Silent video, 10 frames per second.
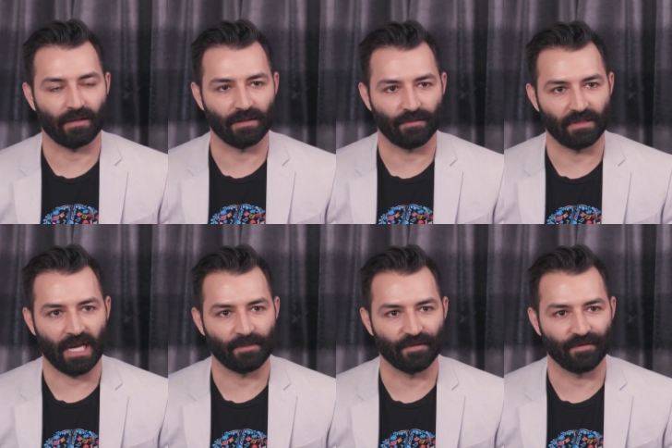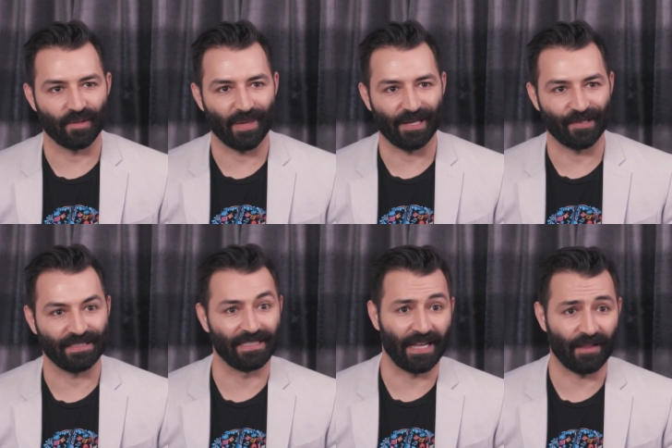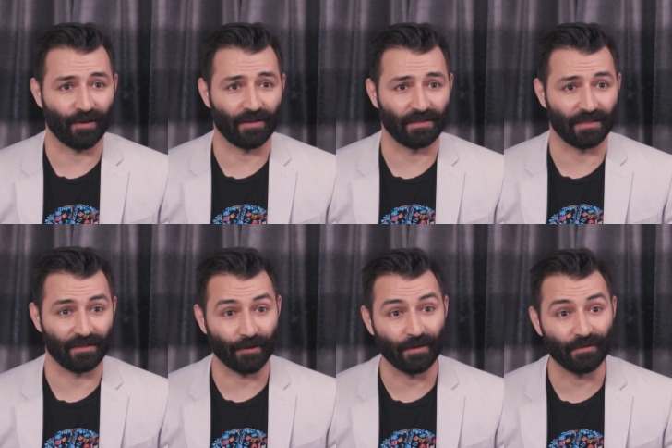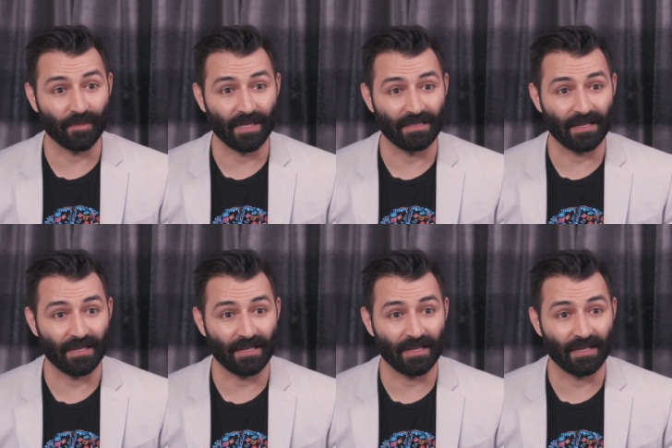all different types of filmmakers together to learn from each